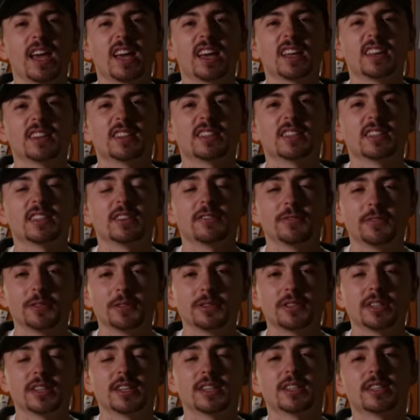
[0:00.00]
and if you
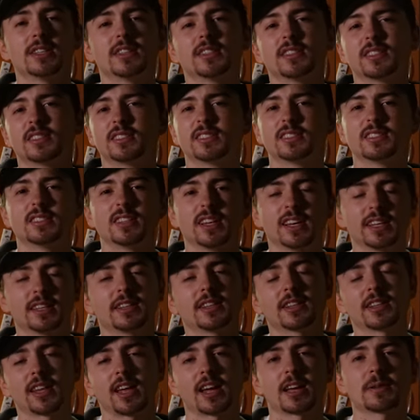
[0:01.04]
did hit
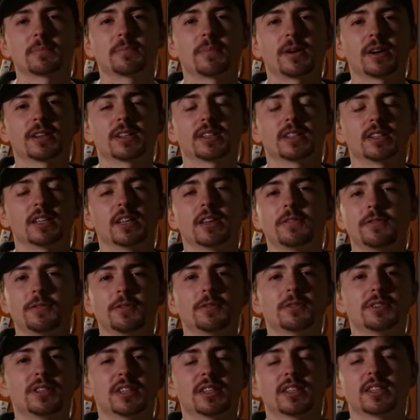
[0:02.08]
the like button if
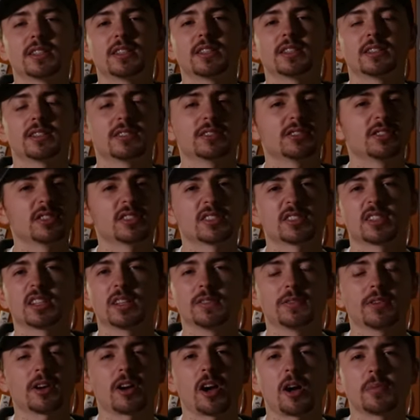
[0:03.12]
you didn't just
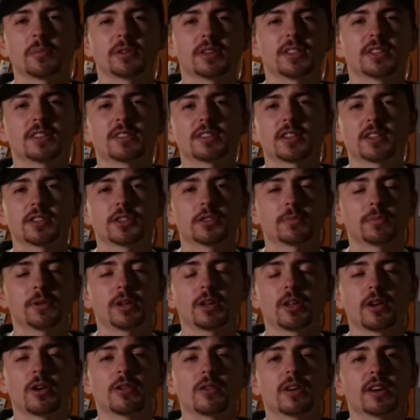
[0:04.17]
leave a comment in the section
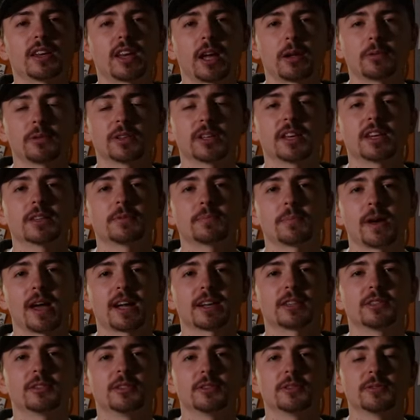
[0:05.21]
below and I will get
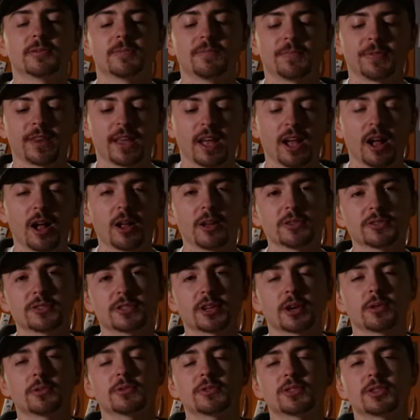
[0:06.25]
back to you
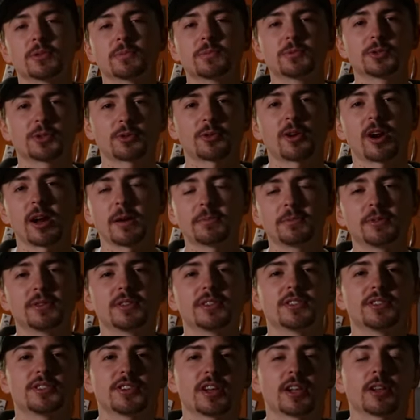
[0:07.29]
also subscribe to
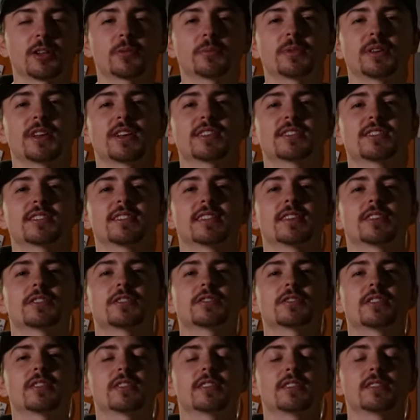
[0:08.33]
this channel because
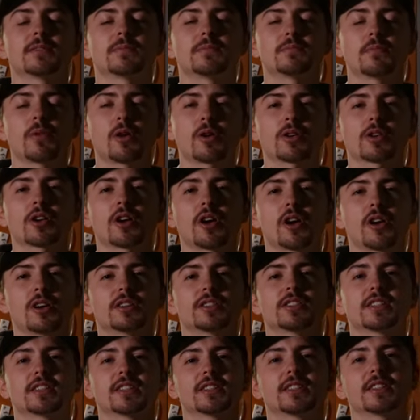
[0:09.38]
there's more
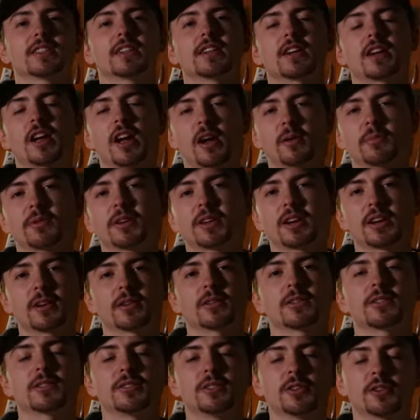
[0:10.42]
content coming
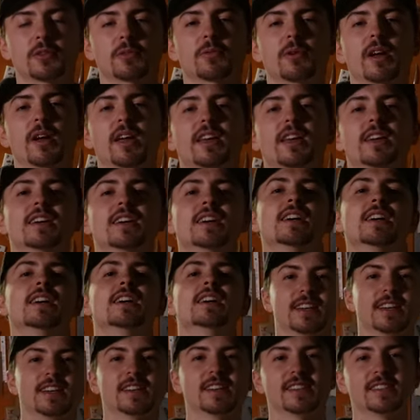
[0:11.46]
up your way.
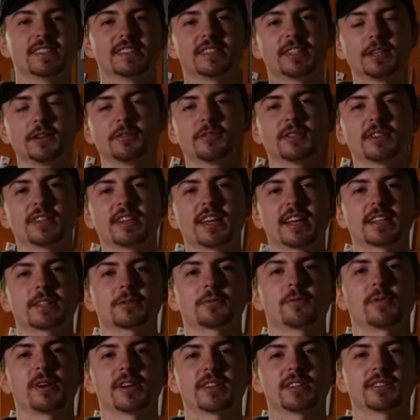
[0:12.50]
See you in the next
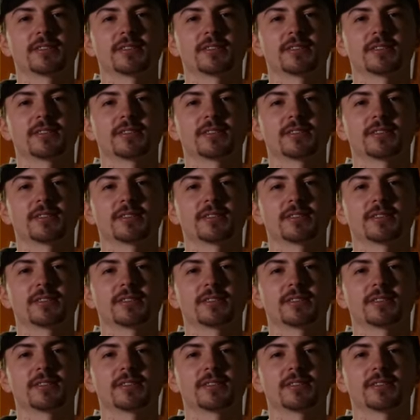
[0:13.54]
one.